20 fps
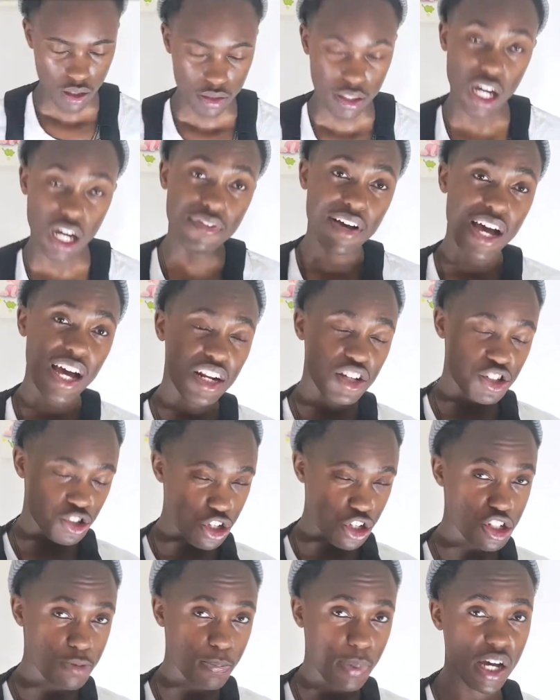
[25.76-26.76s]
Now the Alyx
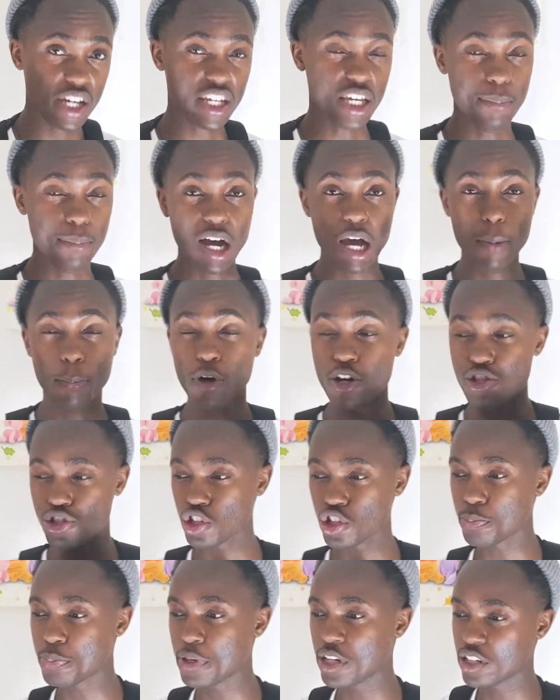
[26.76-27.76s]
chest bag, in my personal
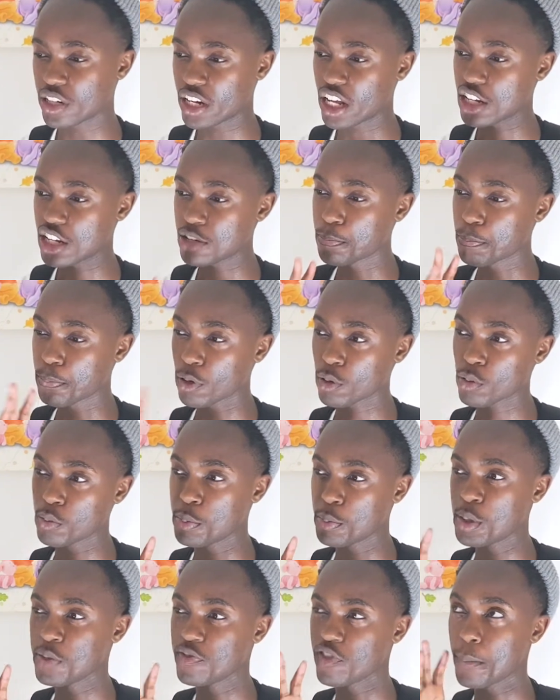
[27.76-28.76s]
opinion, has
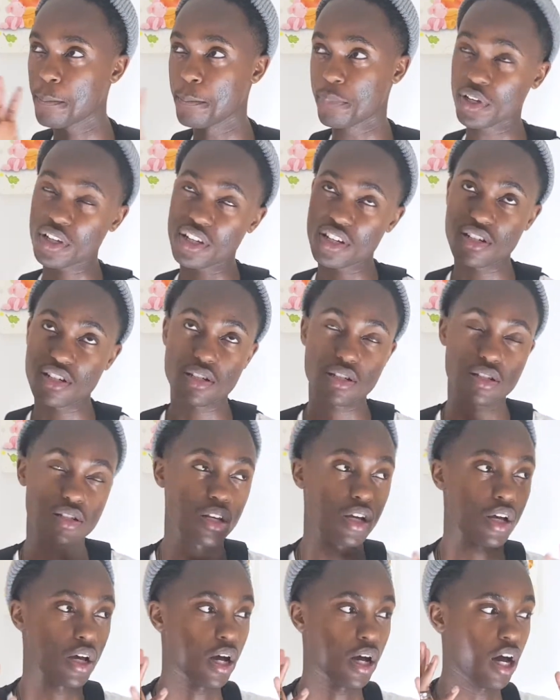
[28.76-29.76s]
probably been the biggest
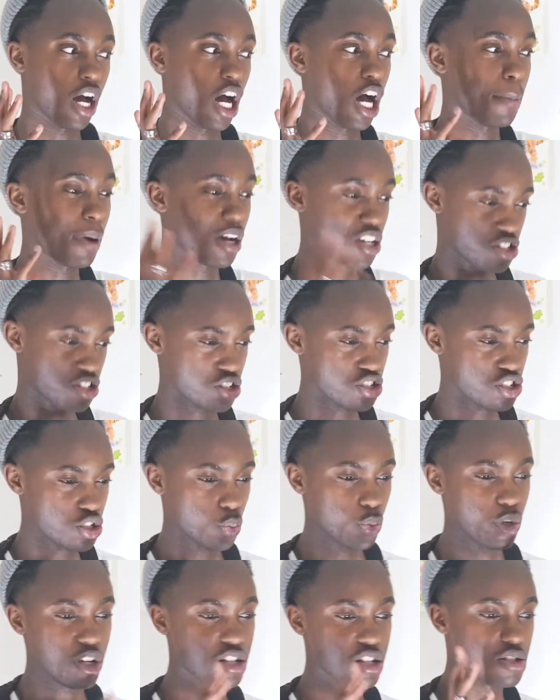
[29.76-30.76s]

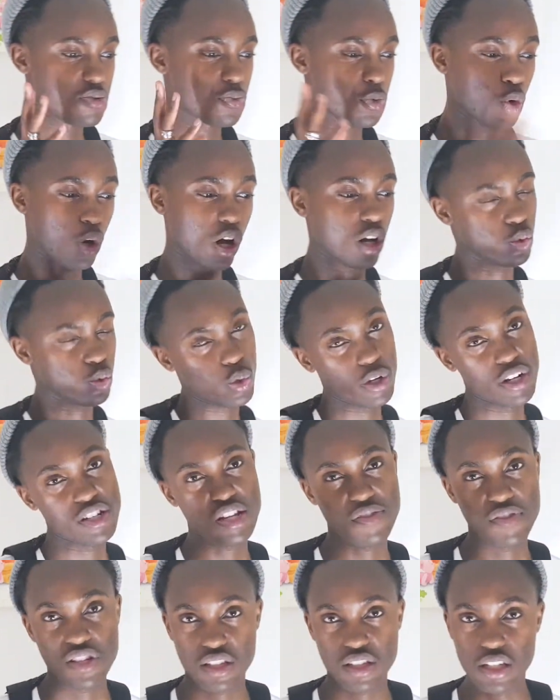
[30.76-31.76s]
accessories throughout
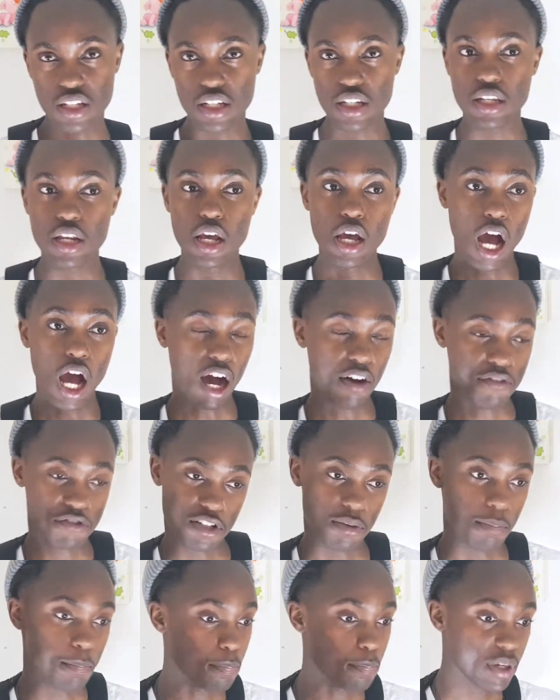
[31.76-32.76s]
2017. I've
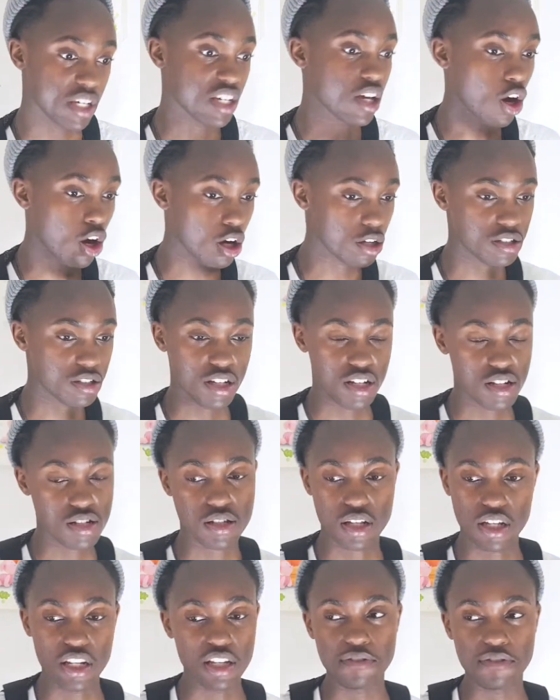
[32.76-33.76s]
seen big artists
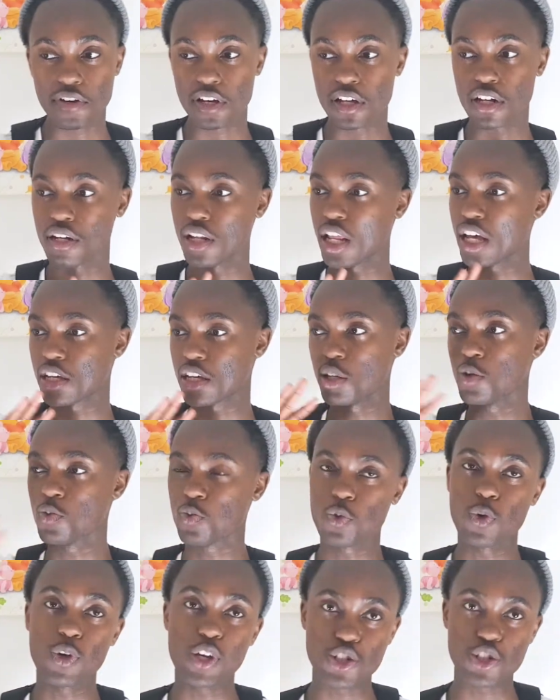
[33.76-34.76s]
and even like
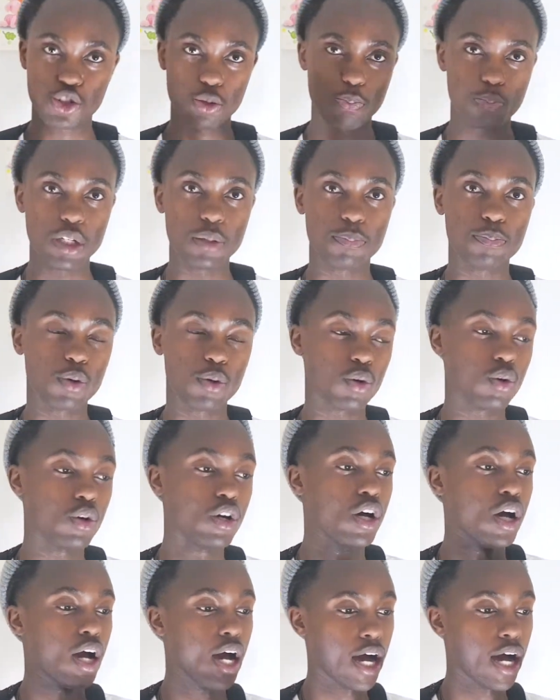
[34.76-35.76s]
influential people
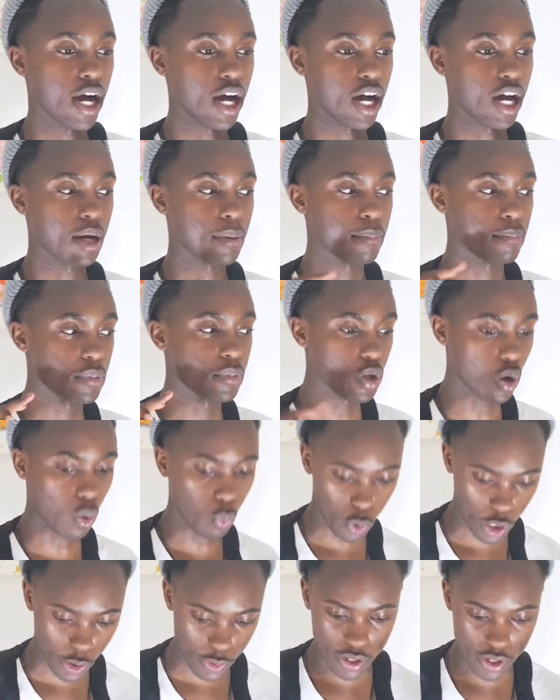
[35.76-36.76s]

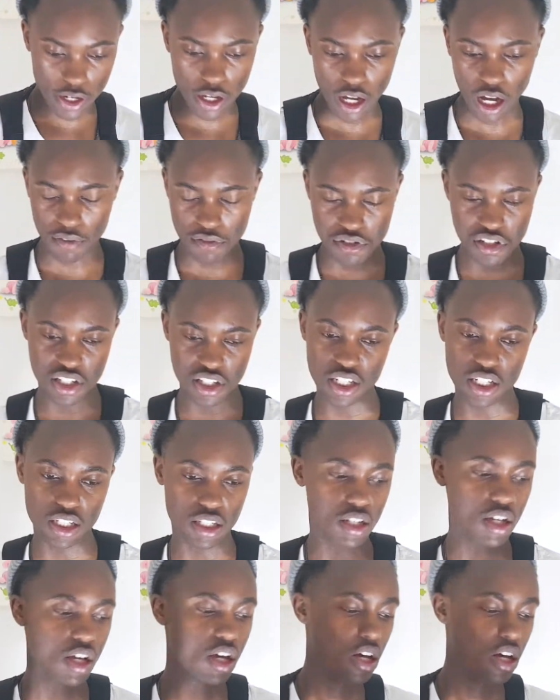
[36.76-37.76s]
wearing it. I've seen